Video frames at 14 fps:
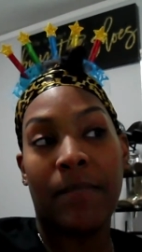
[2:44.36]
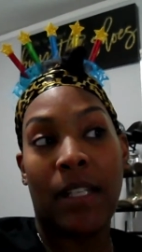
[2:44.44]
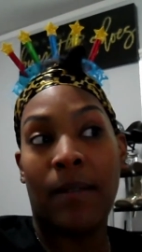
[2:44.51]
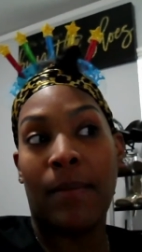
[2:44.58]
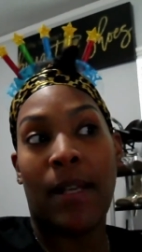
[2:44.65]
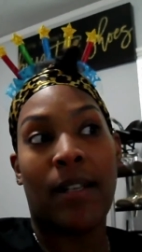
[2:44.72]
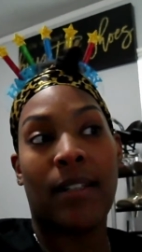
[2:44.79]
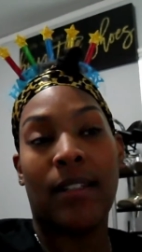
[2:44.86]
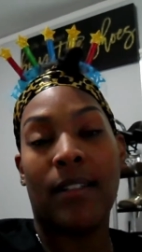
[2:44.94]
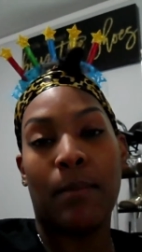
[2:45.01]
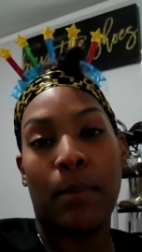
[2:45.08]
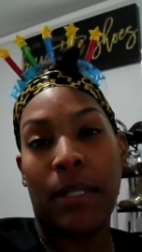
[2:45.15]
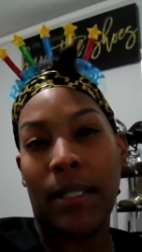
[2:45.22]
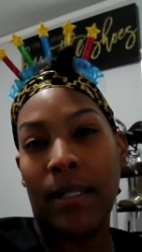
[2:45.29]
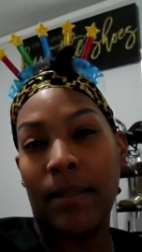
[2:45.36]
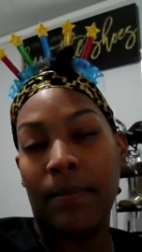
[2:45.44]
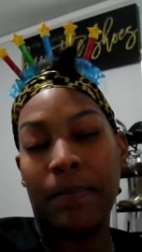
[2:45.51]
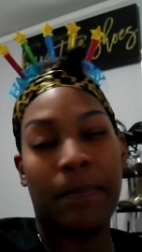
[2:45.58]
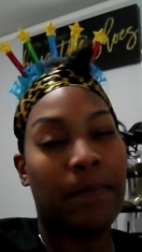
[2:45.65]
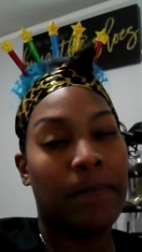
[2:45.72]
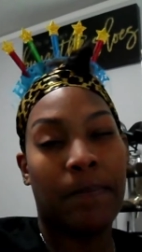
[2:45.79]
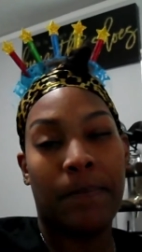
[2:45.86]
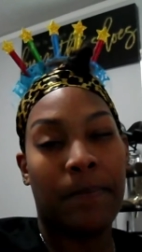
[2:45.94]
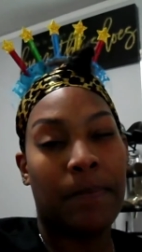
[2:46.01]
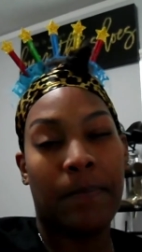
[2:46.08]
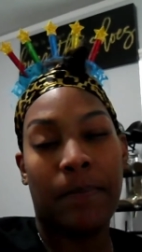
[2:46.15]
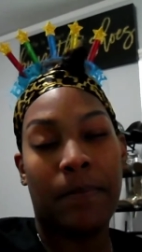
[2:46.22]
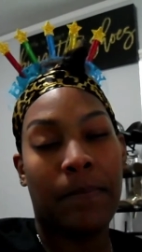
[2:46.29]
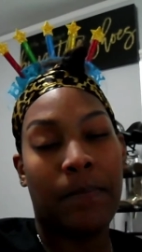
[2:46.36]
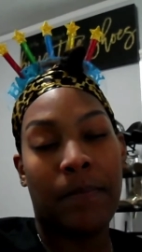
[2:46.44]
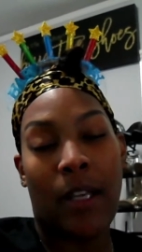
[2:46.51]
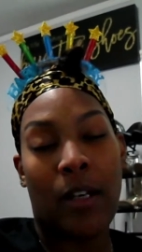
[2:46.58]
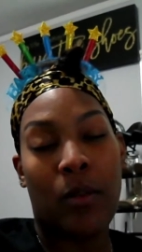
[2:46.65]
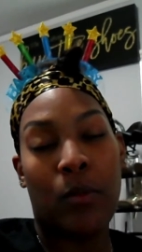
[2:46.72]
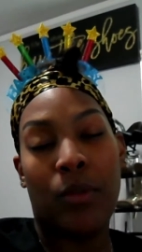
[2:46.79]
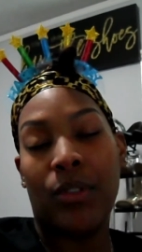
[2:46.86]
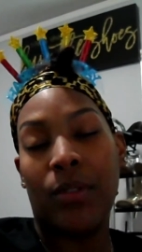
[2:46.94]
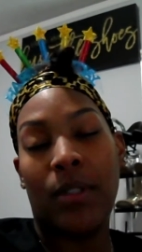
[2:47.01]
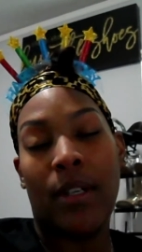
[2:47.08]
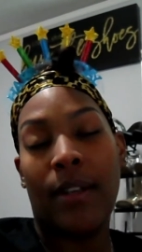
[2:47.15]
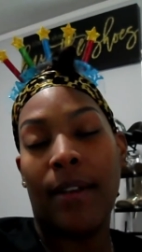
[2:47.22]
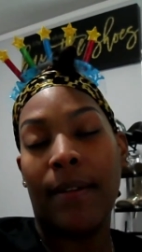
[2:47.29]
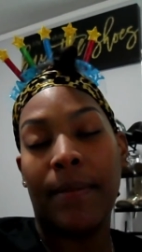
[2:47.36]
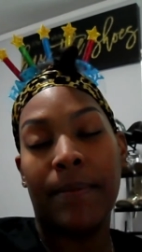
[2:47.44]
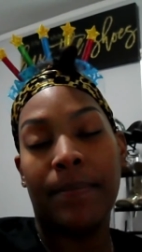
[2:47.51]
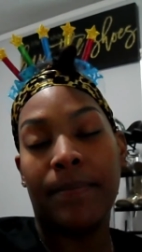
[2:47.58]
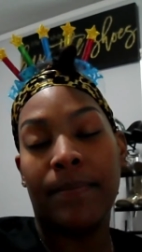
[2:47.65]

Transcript: and I'm not going to complain. I don't want to today,